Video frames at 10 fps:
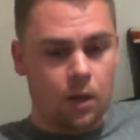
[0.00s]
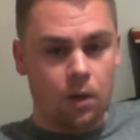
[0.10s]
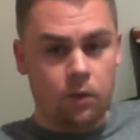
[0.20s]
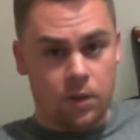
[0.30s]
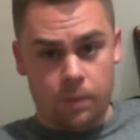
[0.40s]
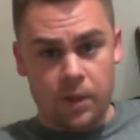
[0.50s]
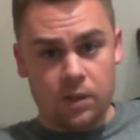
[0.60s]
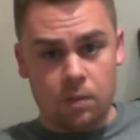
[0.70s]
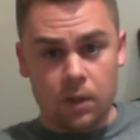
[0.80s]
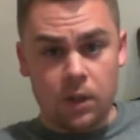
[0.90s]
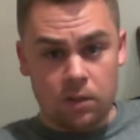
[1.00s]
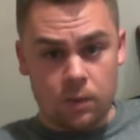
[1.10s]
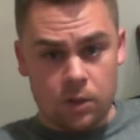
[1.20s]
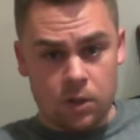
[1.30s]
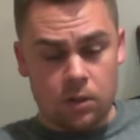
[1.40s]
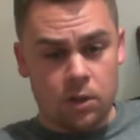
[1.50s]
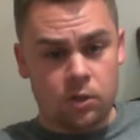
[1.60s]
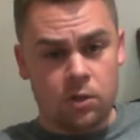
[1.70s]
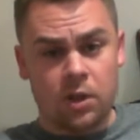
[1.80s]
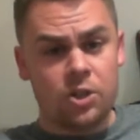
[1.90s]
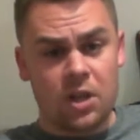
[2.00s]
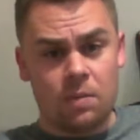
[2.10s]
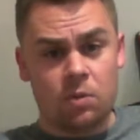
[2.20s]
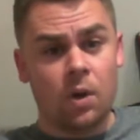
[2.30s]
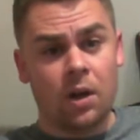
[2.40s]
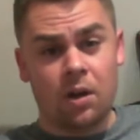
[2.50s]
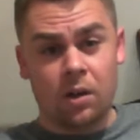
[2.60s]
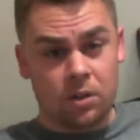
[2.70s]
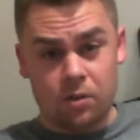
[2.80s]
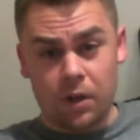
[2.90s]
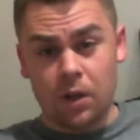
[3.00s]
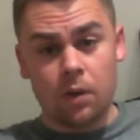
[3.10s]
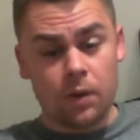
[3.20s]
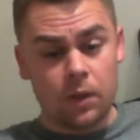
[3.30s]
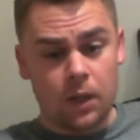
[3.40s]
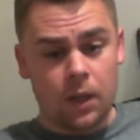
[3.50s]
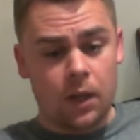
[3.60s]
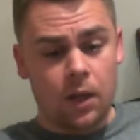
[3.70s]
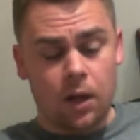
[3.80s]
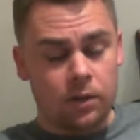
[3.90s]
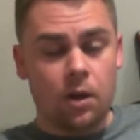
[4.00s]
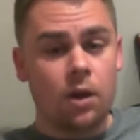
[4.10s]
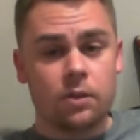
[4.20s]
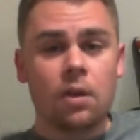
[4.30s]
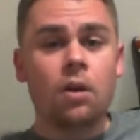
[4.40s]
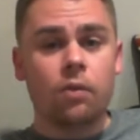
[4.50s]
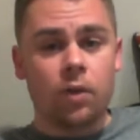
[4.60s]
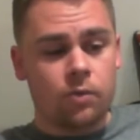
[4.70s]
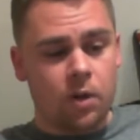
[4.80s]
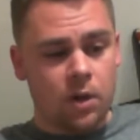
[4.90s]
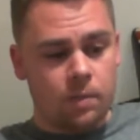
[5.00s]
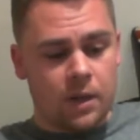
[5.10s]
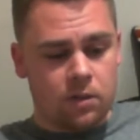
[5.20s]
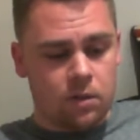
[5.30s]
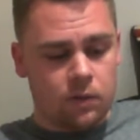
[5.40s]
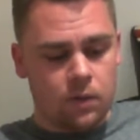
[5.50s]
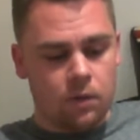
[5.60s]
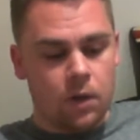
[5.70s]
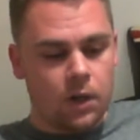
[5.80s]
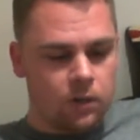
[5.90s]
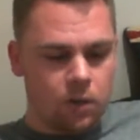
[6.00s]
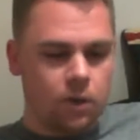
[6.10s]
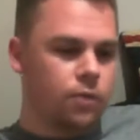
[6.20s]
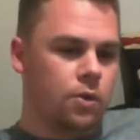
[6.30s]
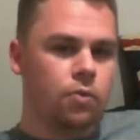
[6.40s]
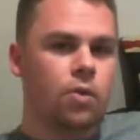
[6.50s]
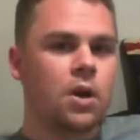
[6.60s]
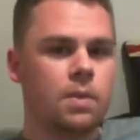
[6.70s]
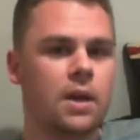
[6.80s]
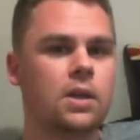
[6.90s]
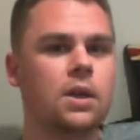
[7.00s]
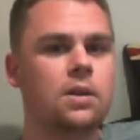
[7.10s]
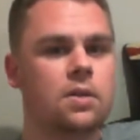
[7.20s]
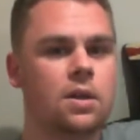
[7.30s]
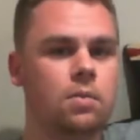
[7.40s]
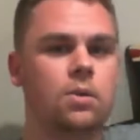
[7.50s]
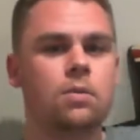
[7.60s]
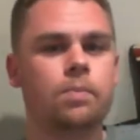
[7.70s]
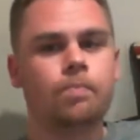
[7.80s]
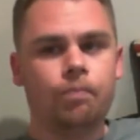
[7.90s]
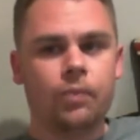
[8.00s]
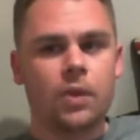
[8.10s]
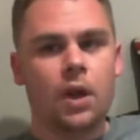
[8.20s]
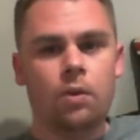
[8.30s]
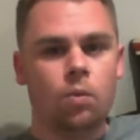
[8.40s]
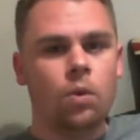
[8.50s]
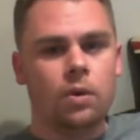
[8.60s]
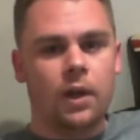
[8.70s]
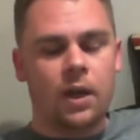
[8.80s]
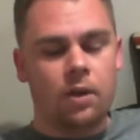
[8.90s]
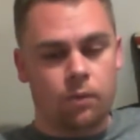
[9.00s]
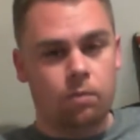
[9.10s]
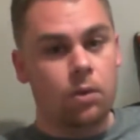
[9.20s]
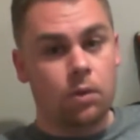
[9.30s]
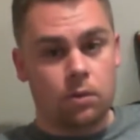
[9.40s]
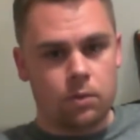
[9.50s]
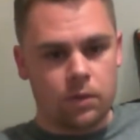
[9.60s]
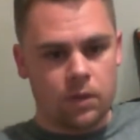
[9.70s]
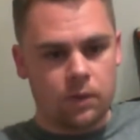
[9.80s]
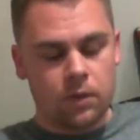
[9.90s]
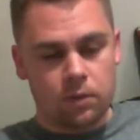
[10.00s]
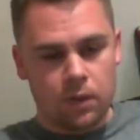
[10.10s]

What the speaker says: Also I picked up Lindsay, which I touched on. I had James White and I had Tariq Cohen. I can't start 5 running backs, and I thought, right, let's look through the running back needy teams. And what do they have? Lots of receivers.